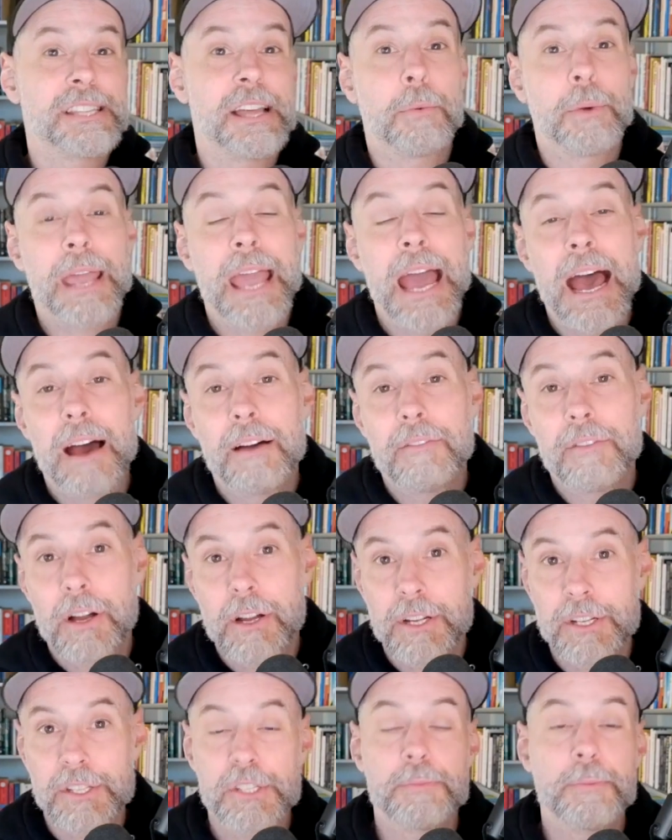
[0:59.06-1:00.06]
that we have
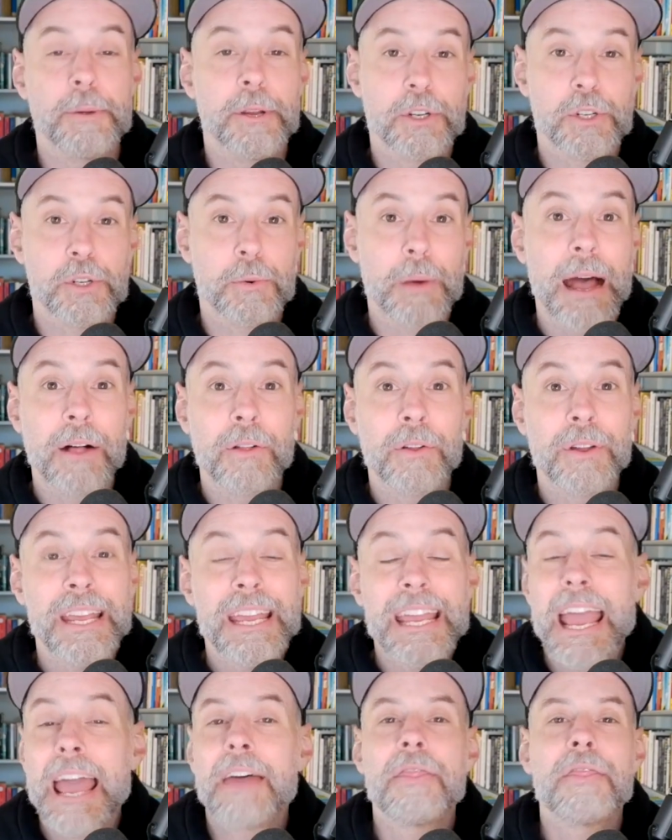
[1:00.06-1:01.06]
on
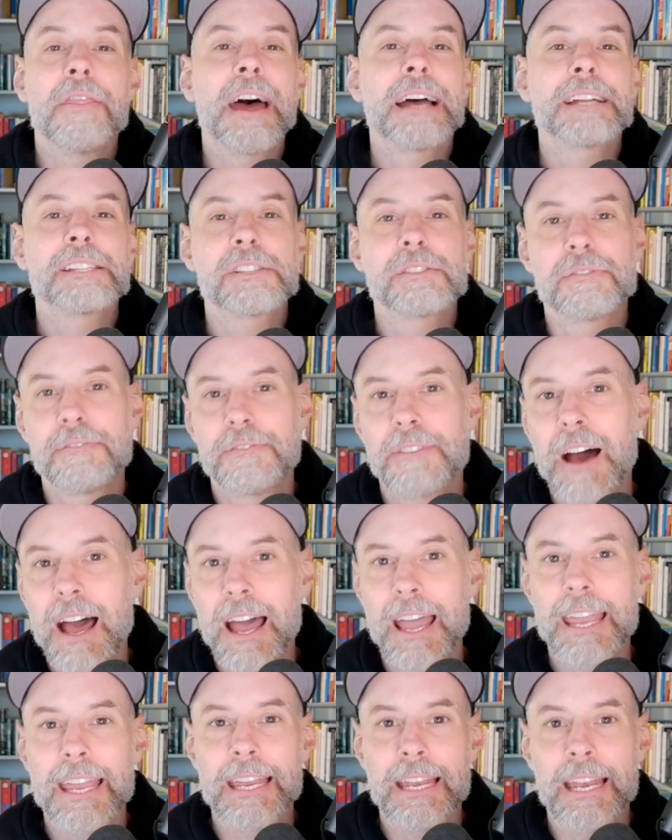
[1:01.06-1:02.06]
conspirituality, and that's
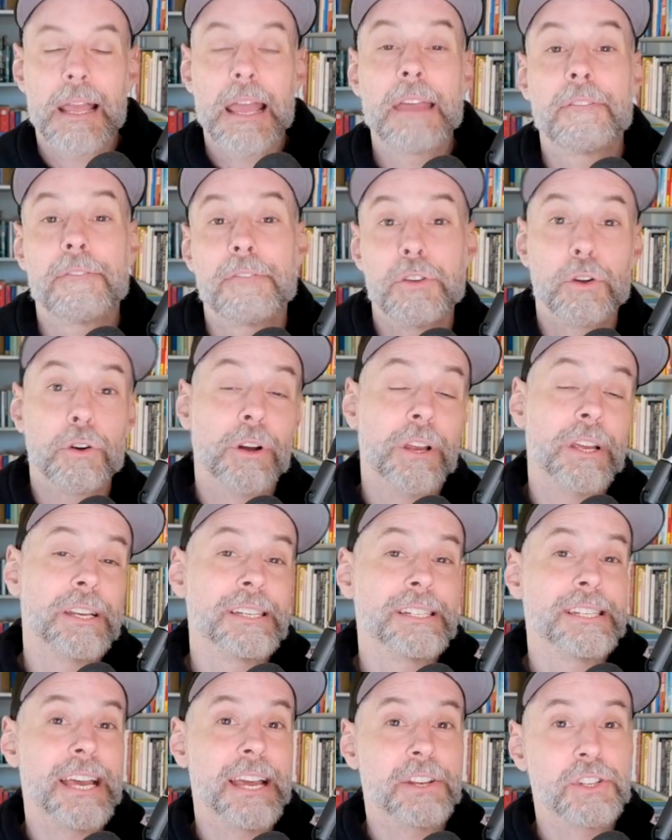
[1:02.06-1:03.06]
fine. If your
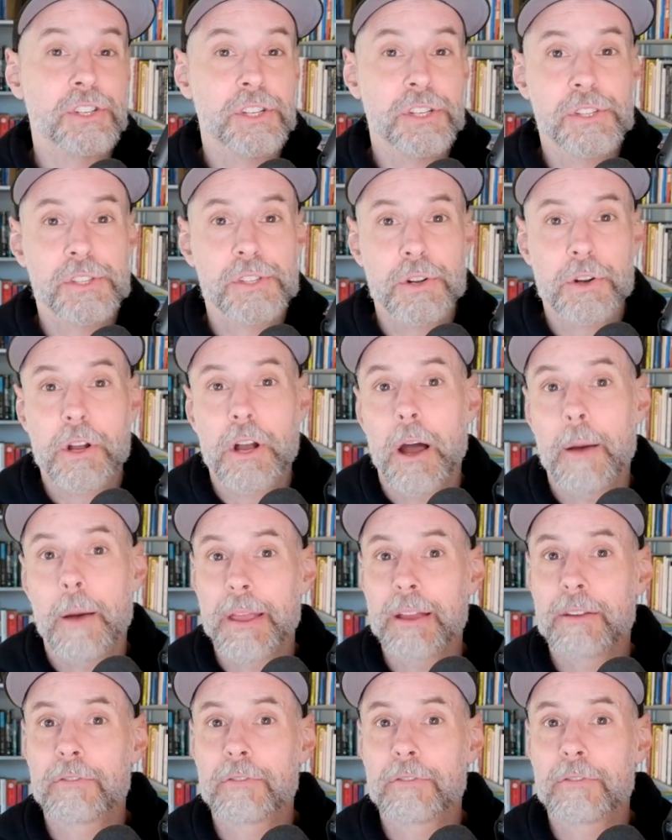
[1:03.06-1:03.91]
contentions are coming